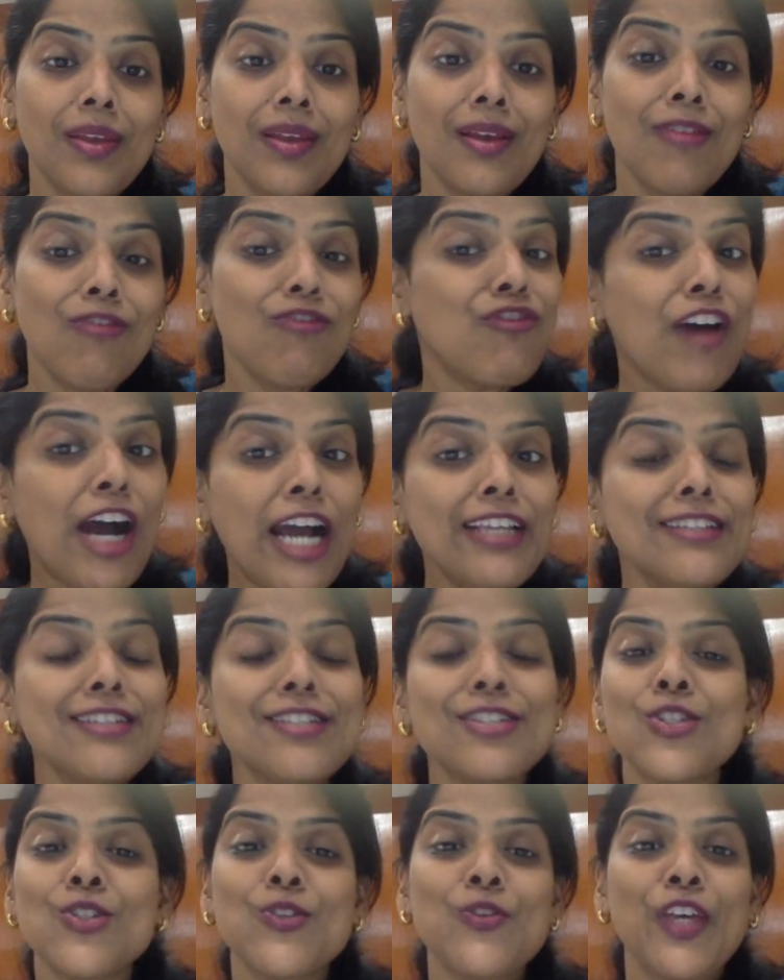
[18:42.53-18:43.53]
Why this
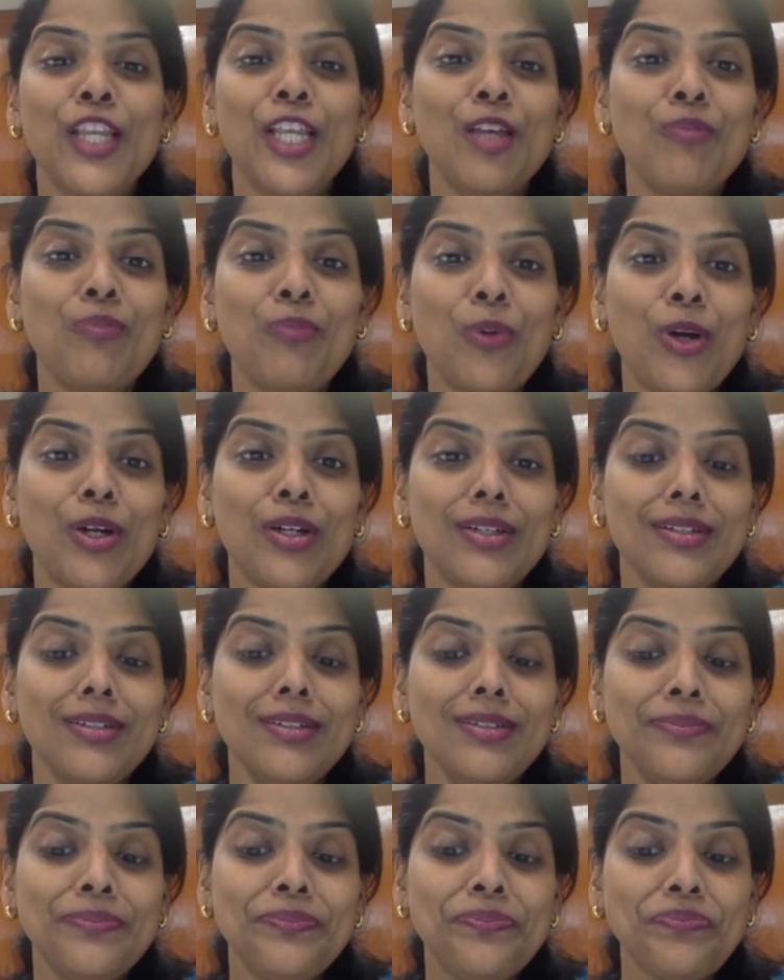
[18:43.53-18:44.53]
is very important?
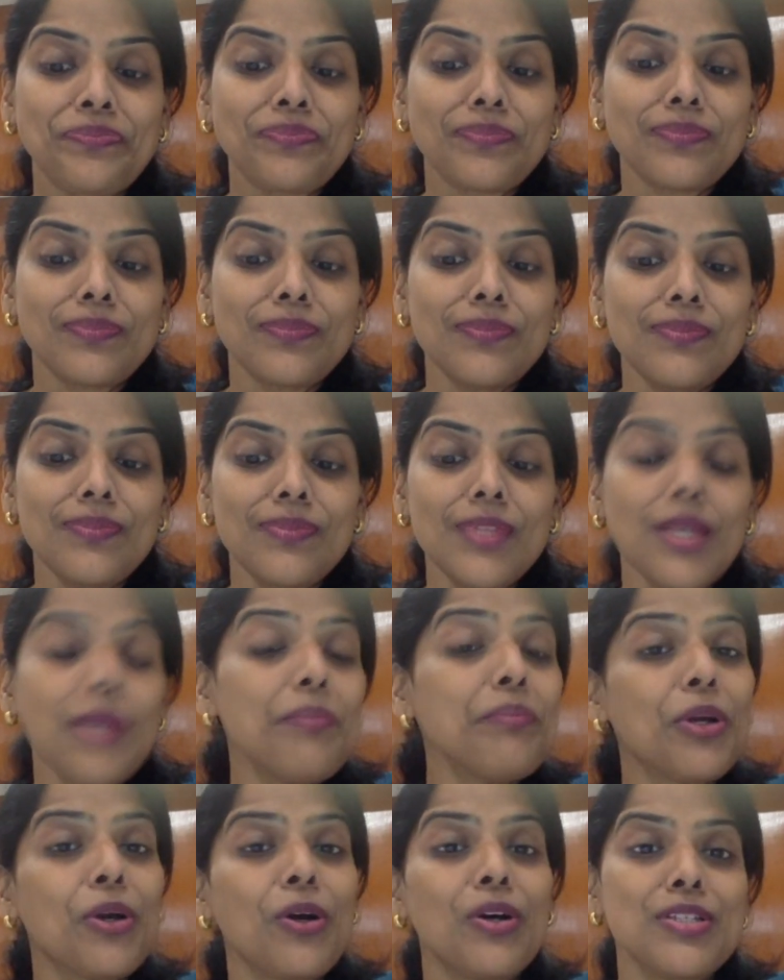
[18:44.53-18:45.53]

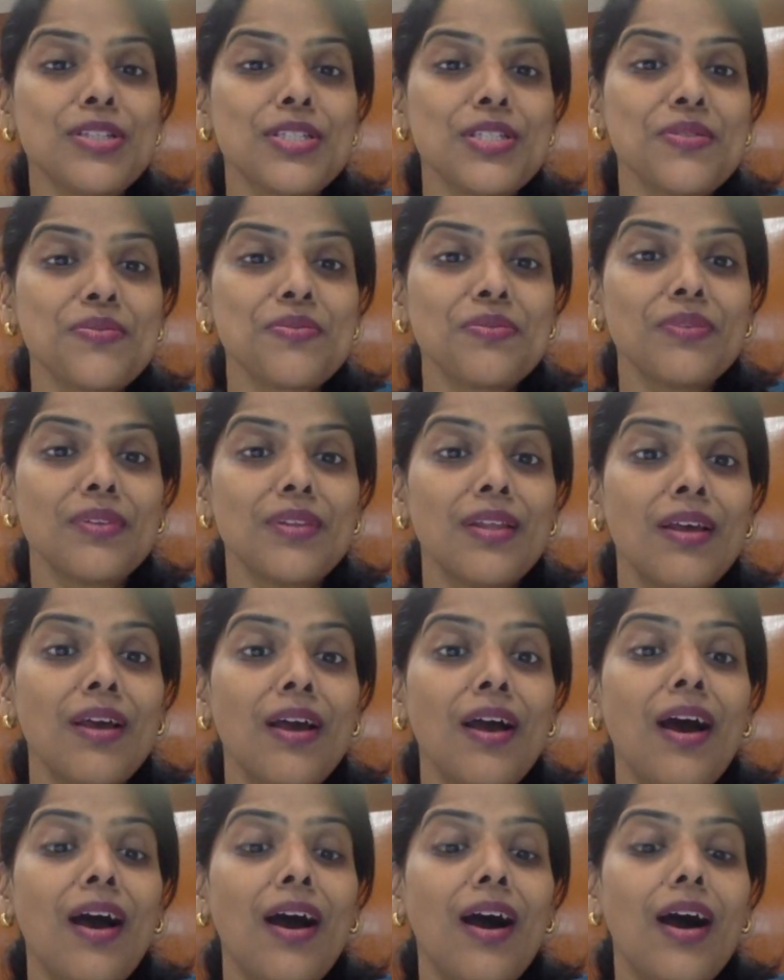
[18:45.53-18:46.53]
Because
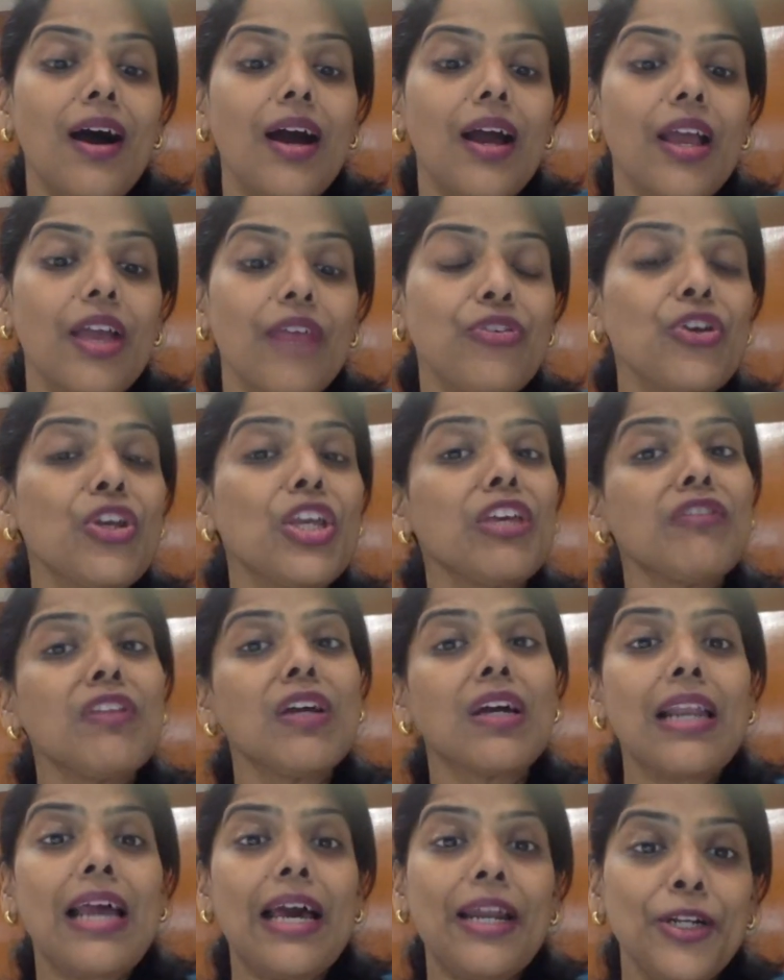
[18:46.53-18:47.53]
if you give the
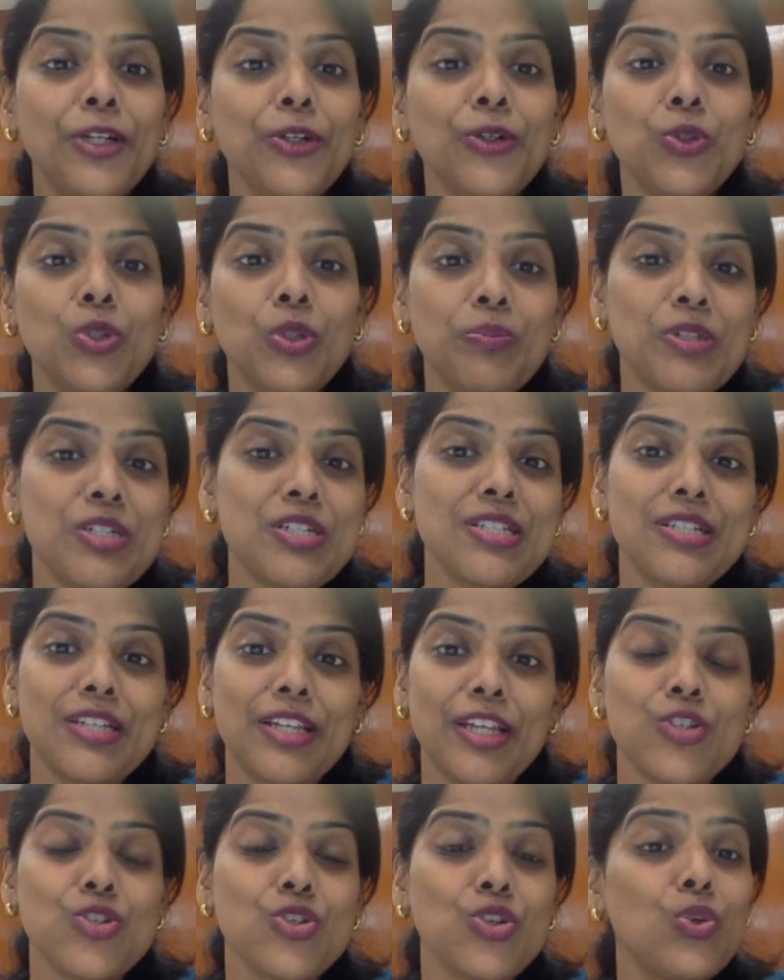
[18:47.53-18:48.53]
clarity to the person
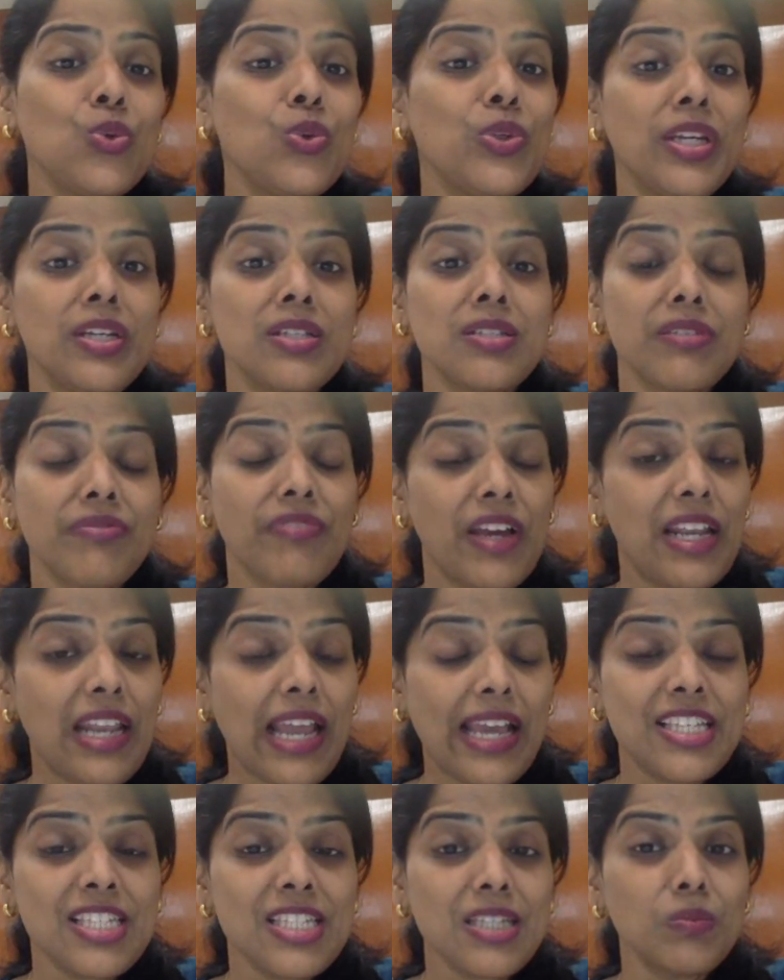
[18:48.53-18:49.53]
next to you, yes, if I
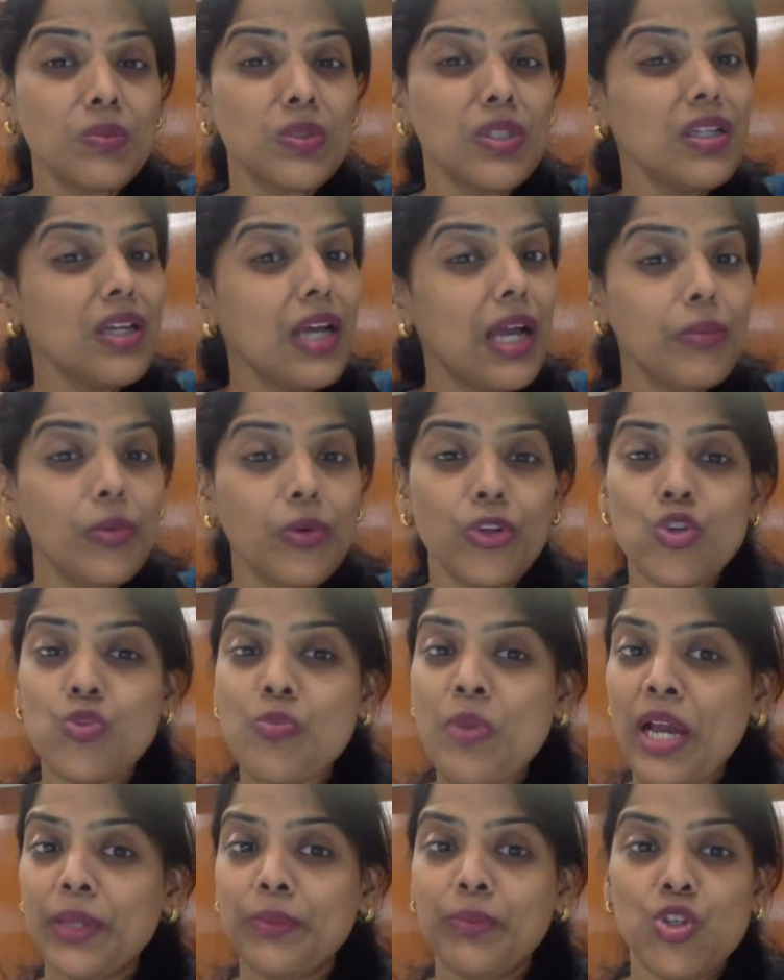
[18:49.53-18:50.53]
like something, I'm going to
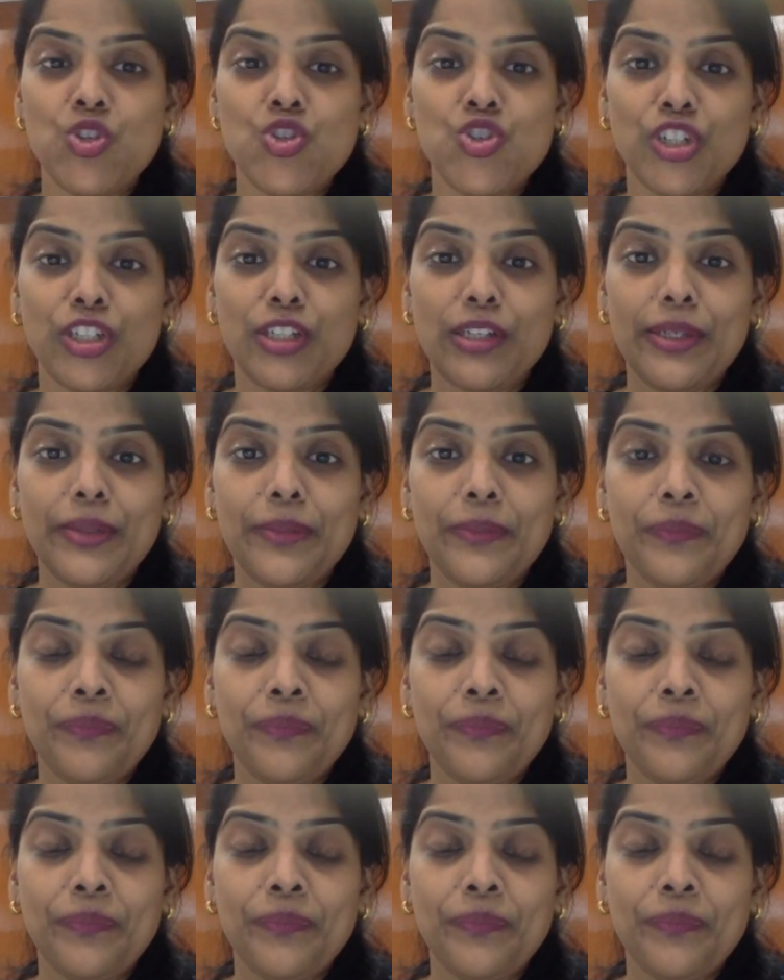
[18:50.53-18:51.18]
buy immediately.